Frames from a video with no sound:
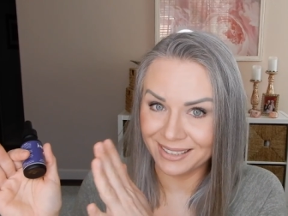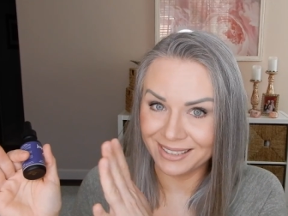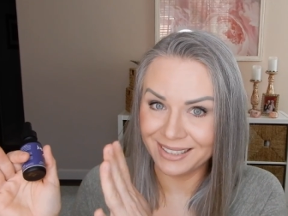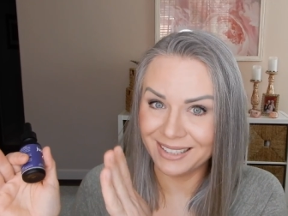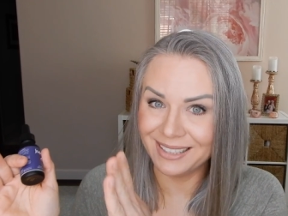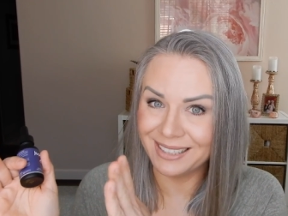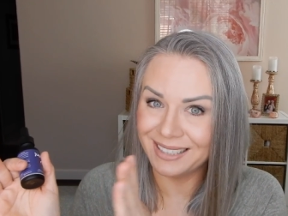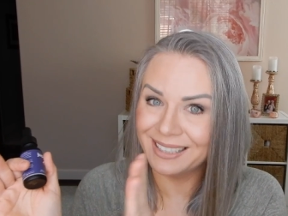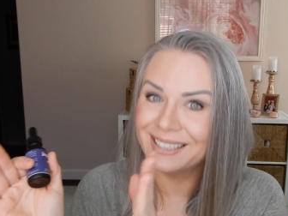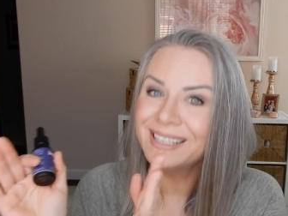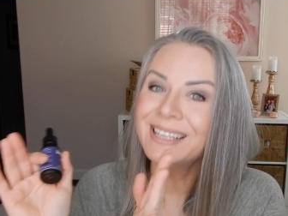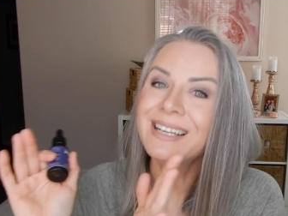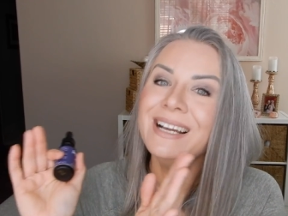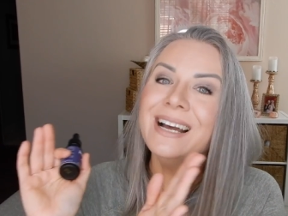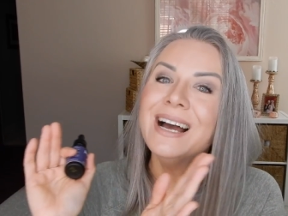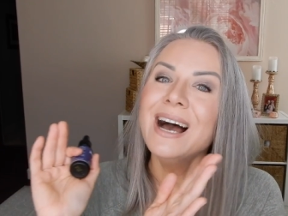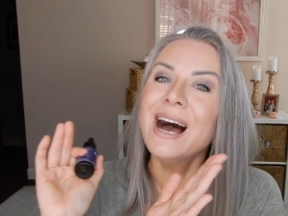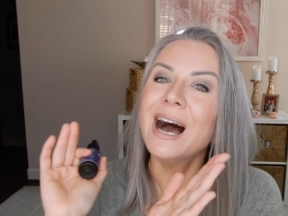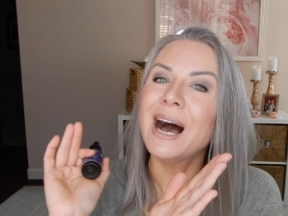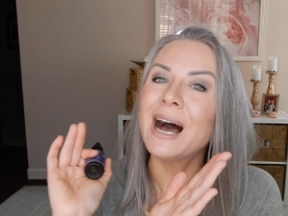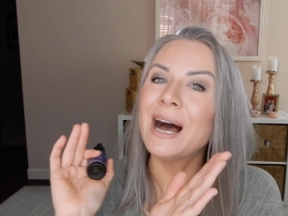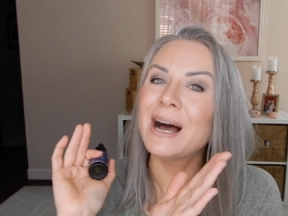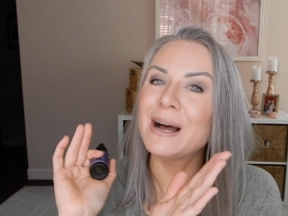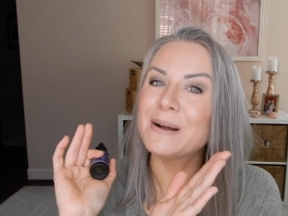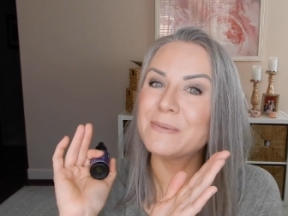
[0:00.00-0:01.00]
um,
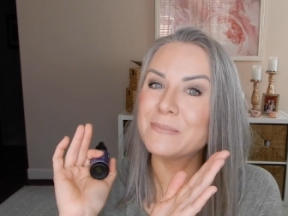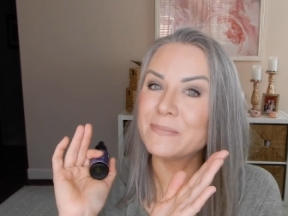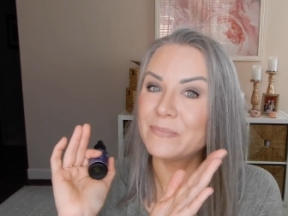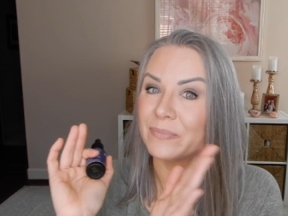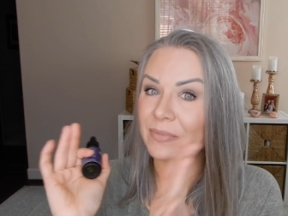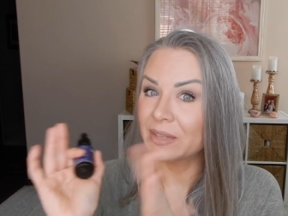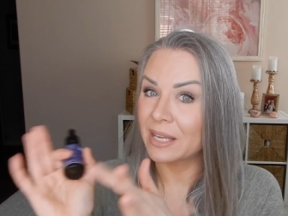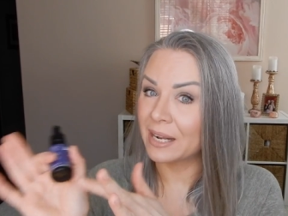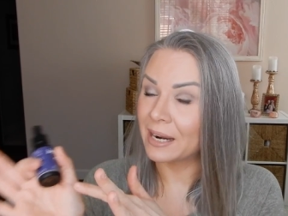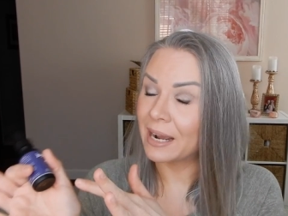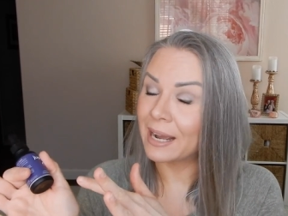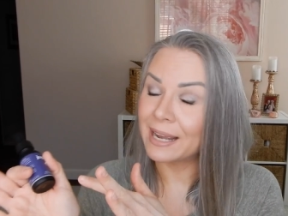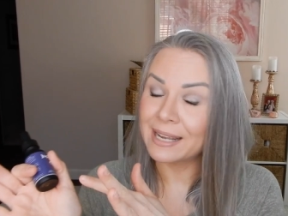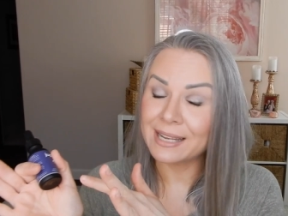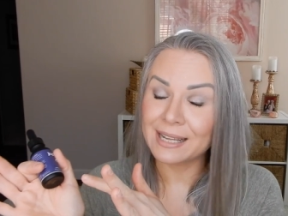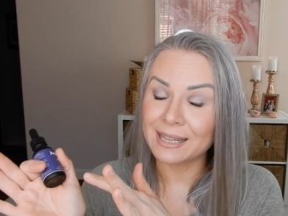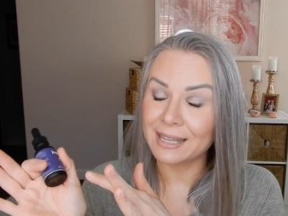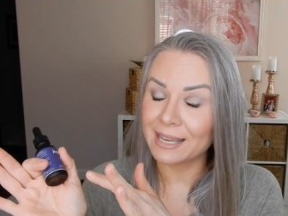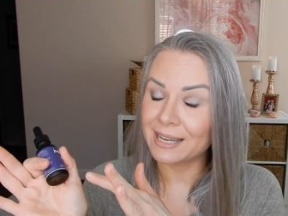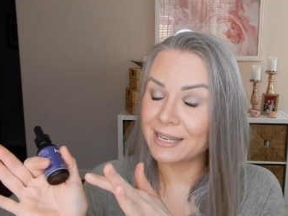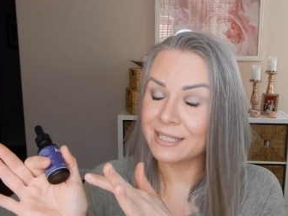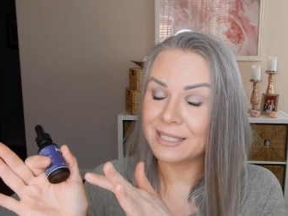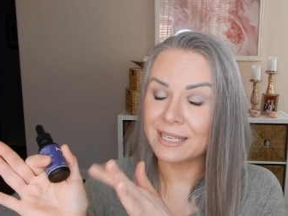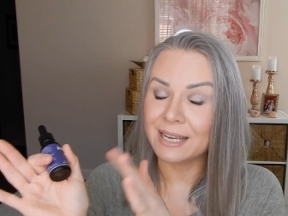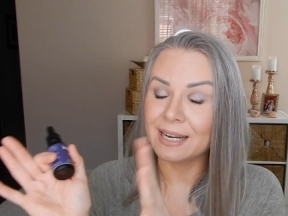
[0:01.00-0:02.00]
and I,
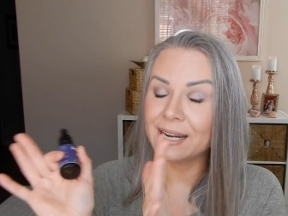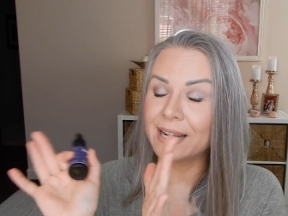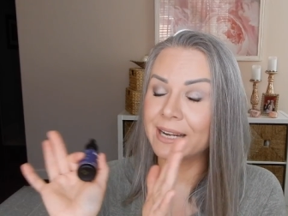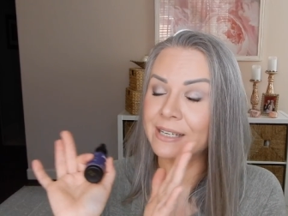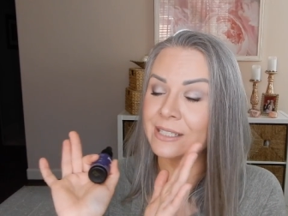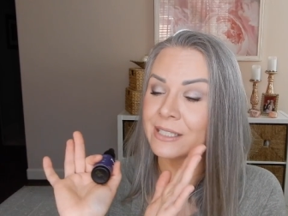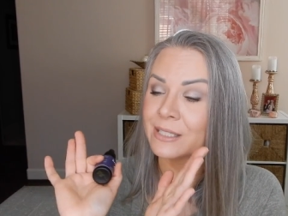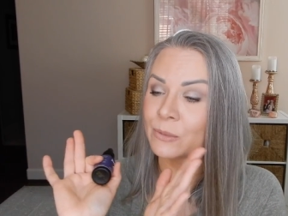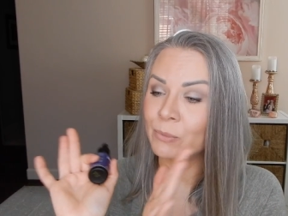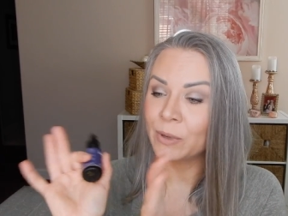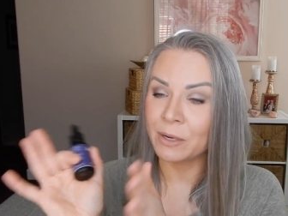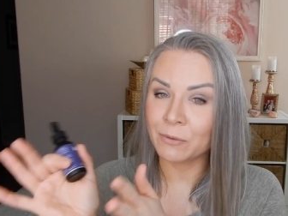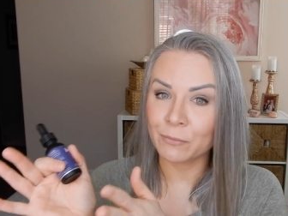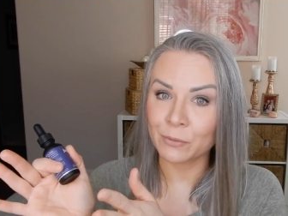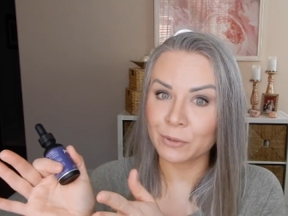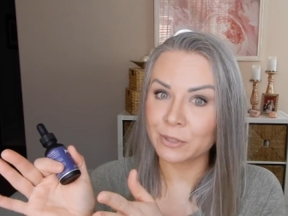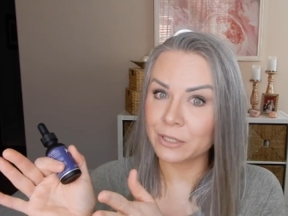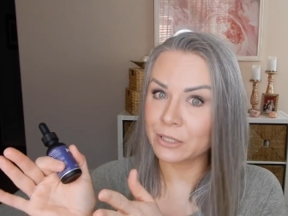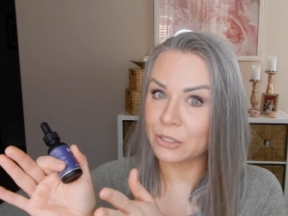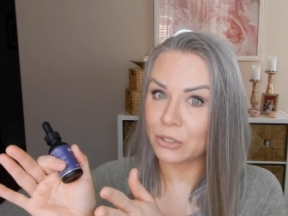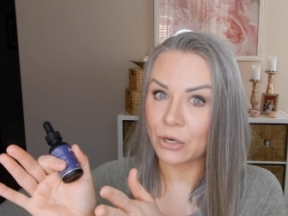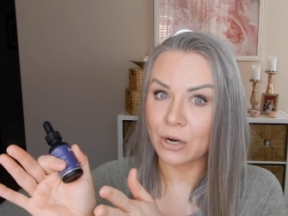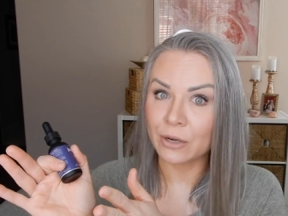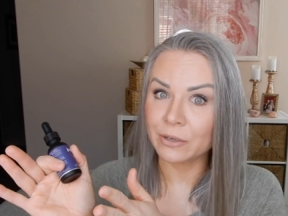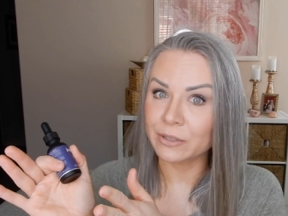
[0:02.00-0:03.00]
like I said, I just went for the
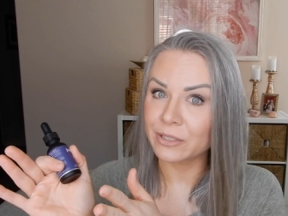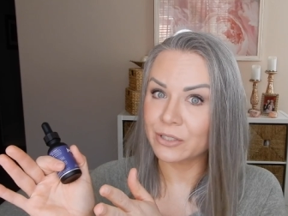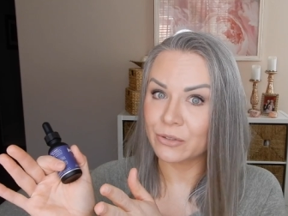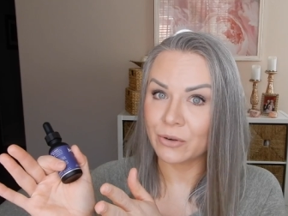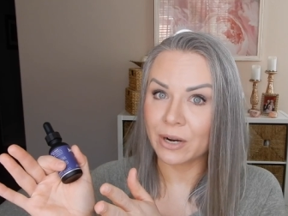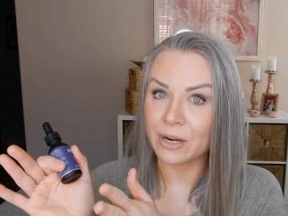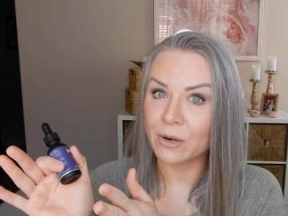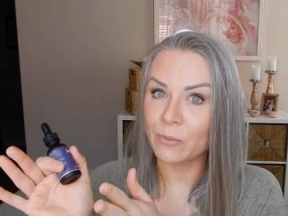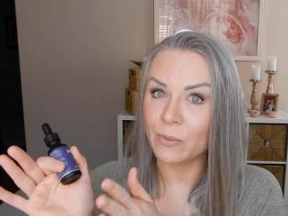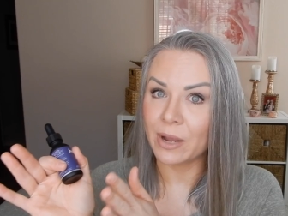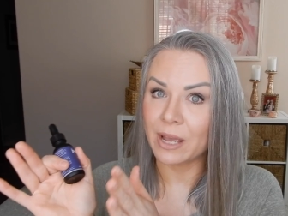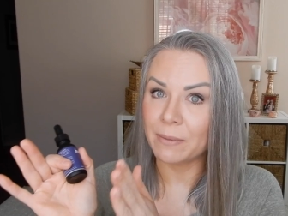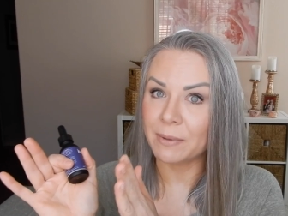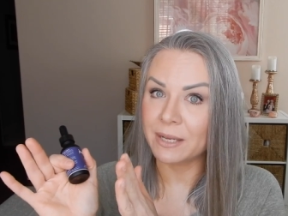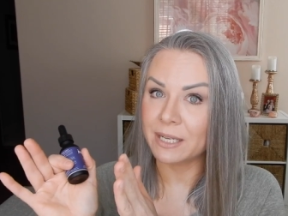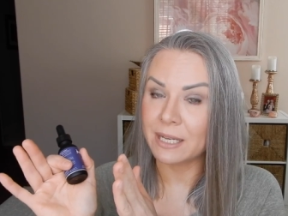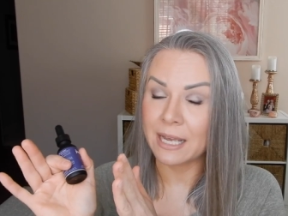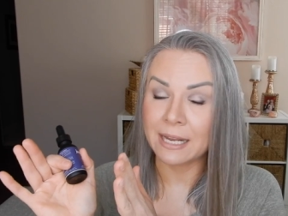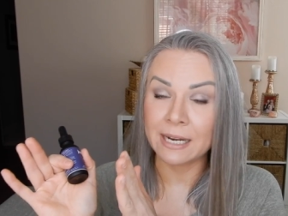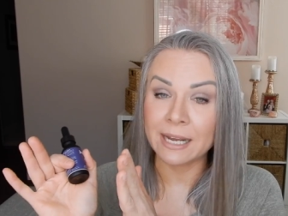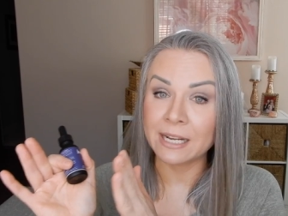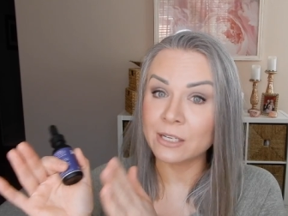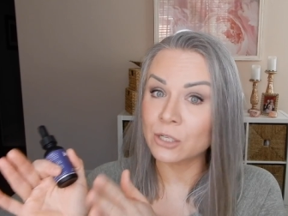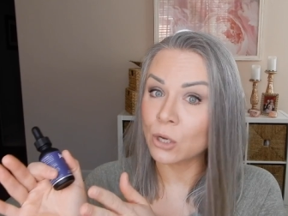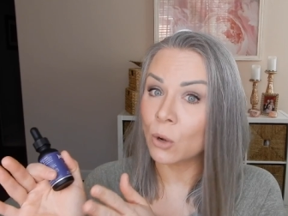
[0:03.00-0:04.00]
strongest right away. Because,
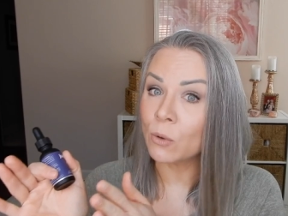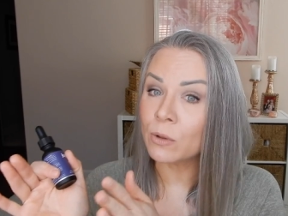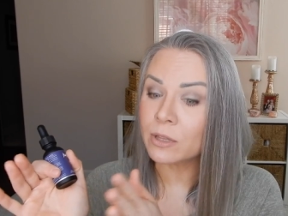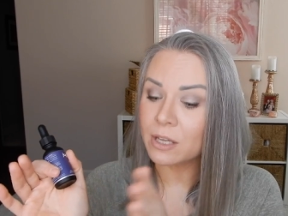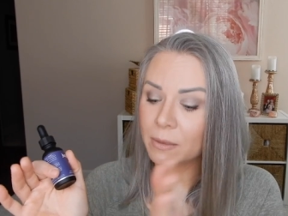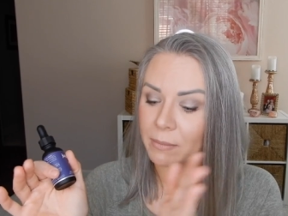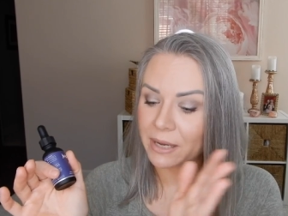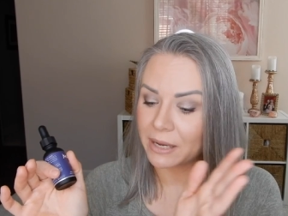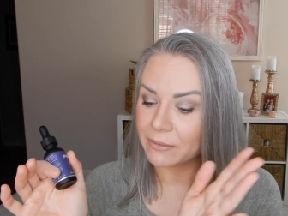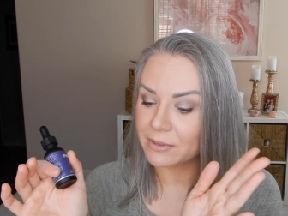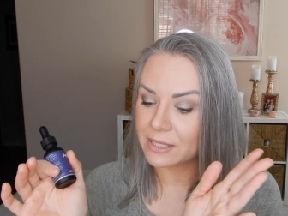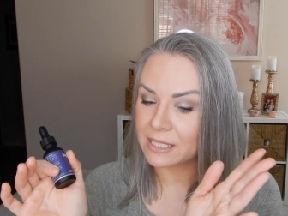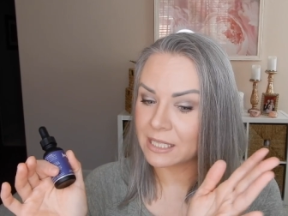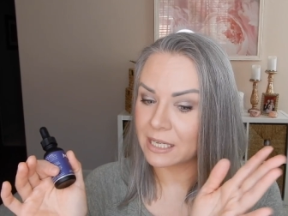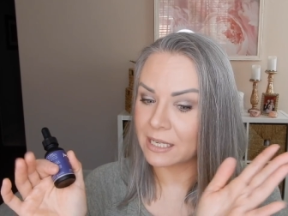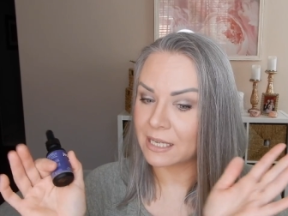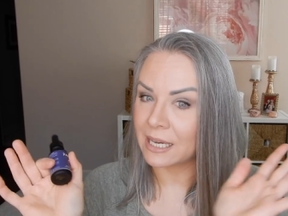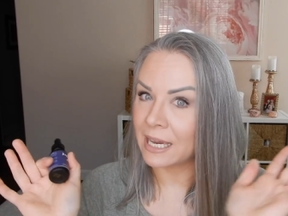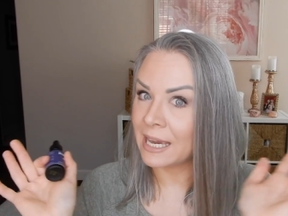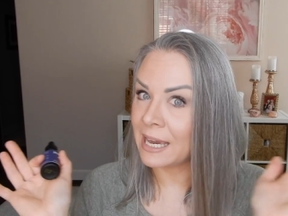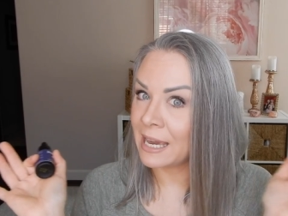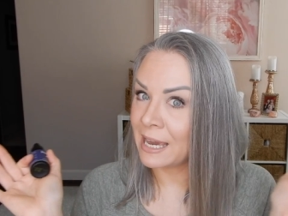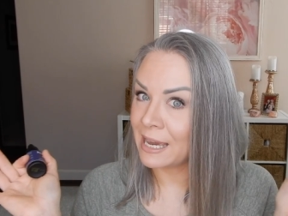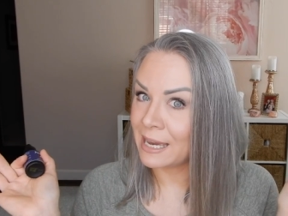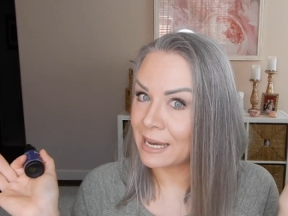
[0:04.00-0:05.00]
and I told them, I was like,
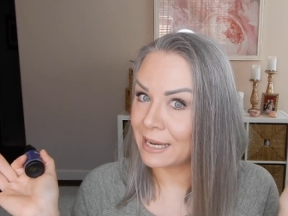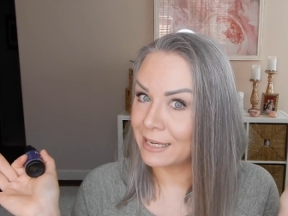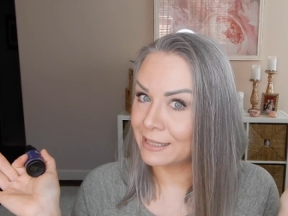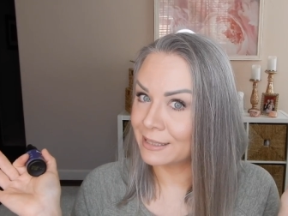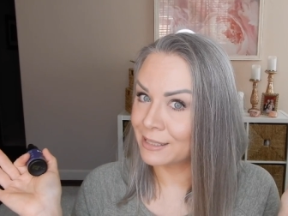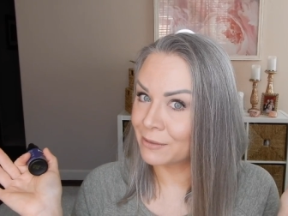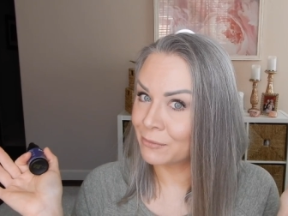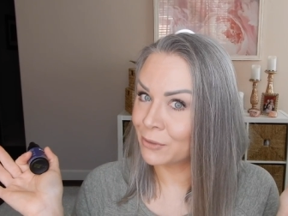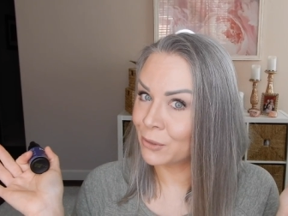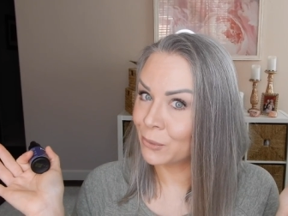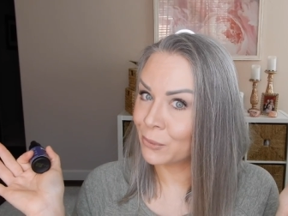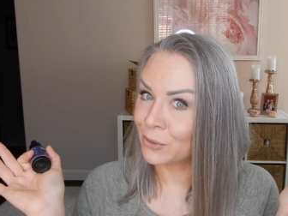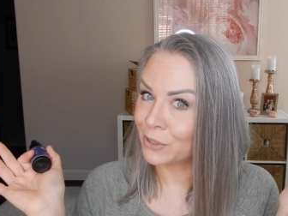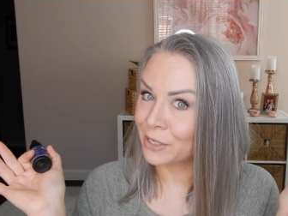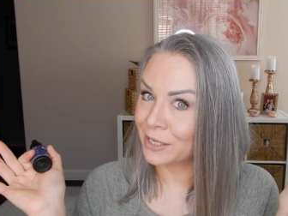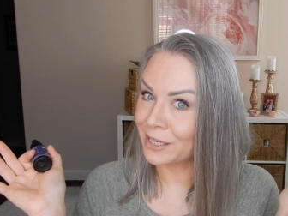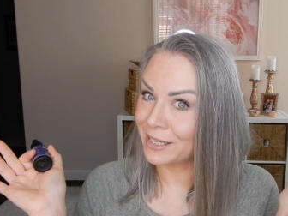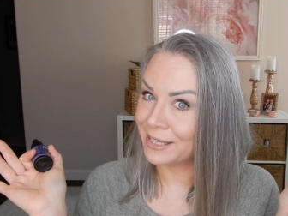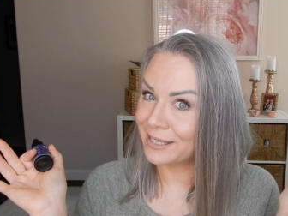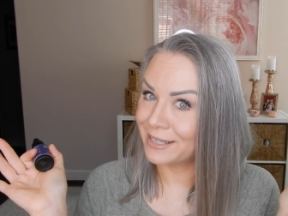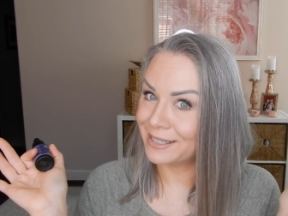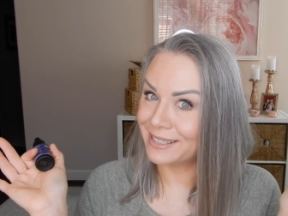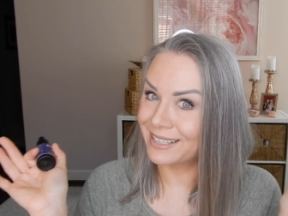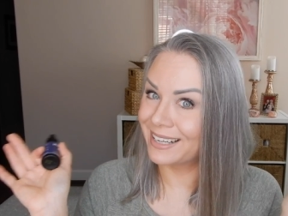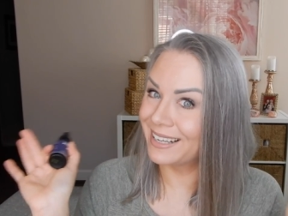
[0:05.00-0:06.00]
hey, I live in
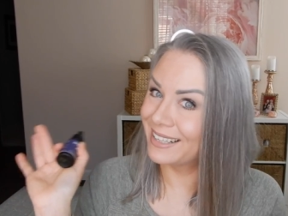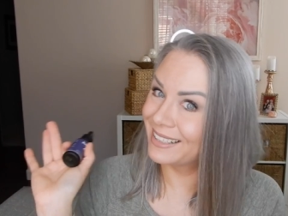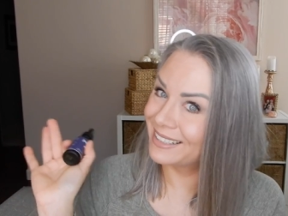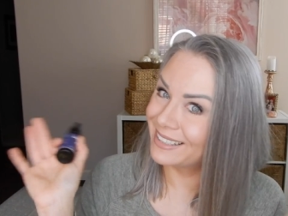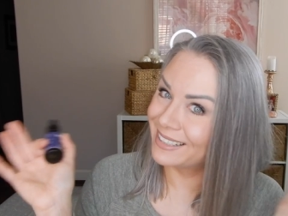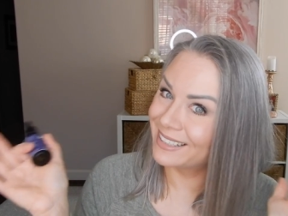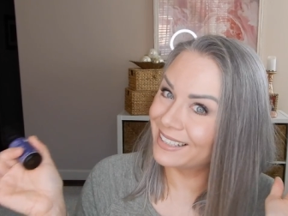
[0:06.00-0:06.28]
Oregon.